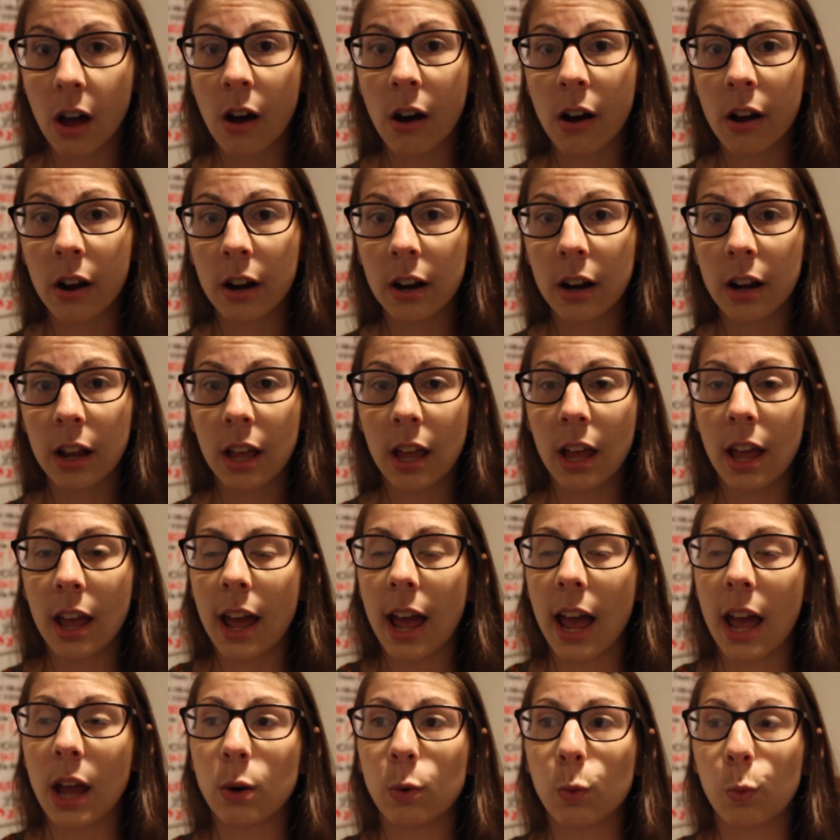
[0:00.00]
are
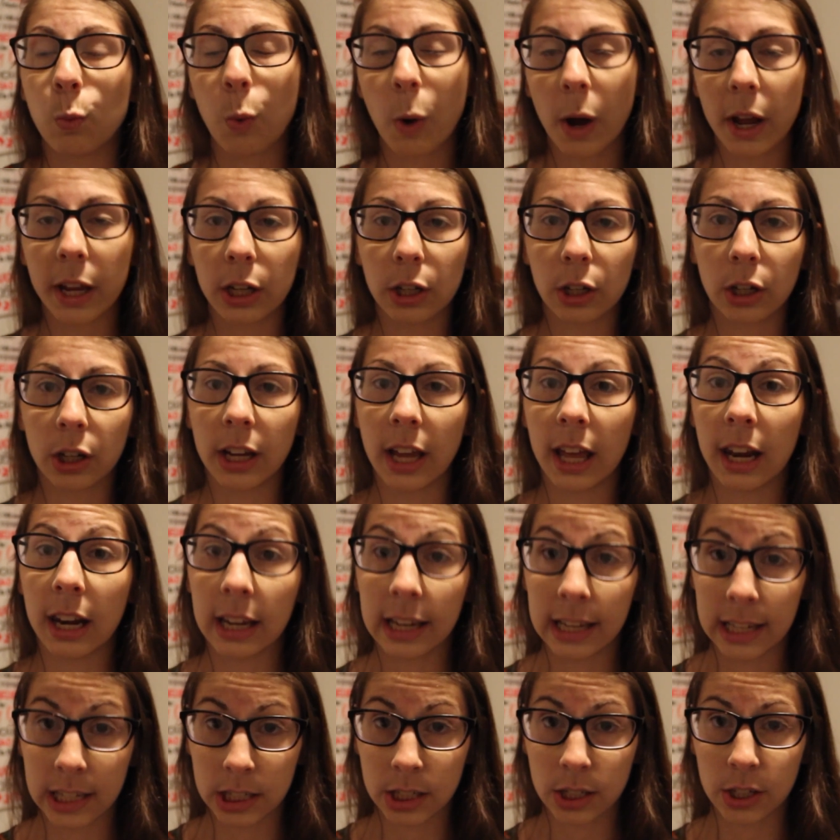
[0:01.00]
and what you're
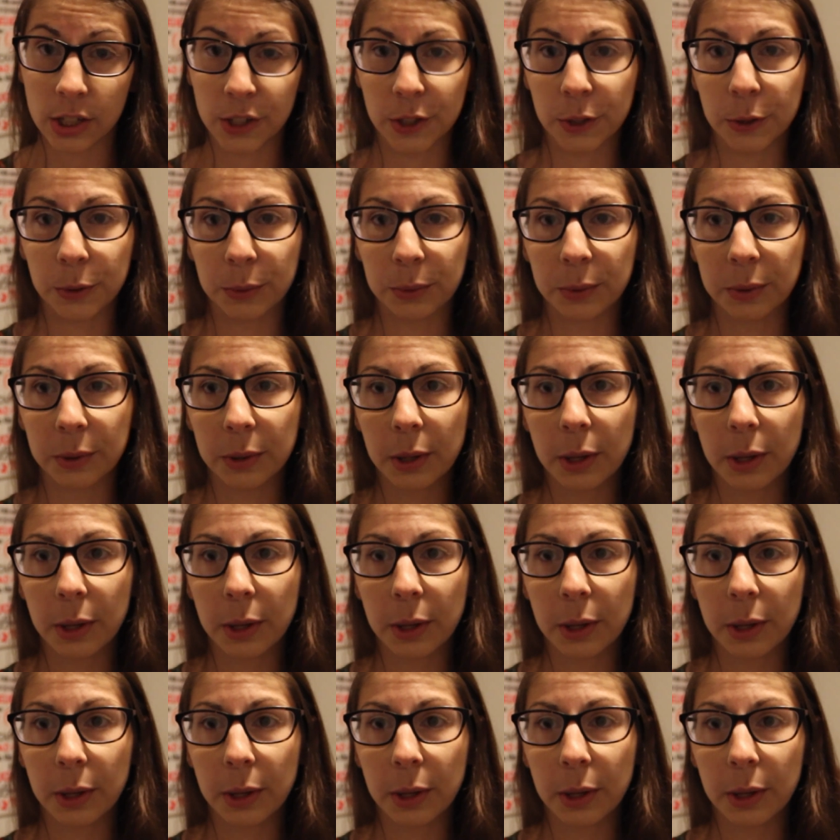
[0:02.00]
getting into